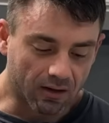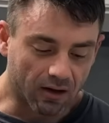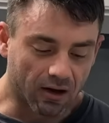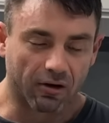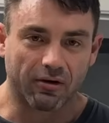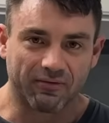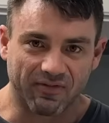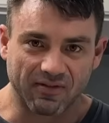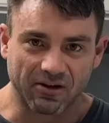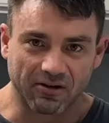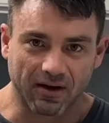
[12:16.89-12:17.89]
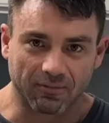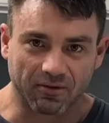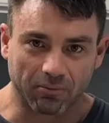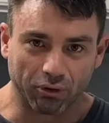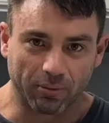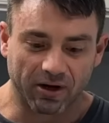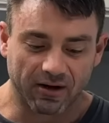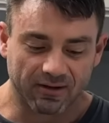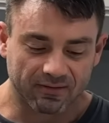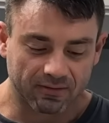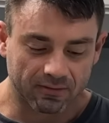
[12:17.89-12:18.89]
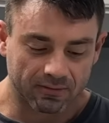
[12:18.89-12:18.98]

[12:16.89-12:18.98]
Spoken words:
150 grams of blueberries,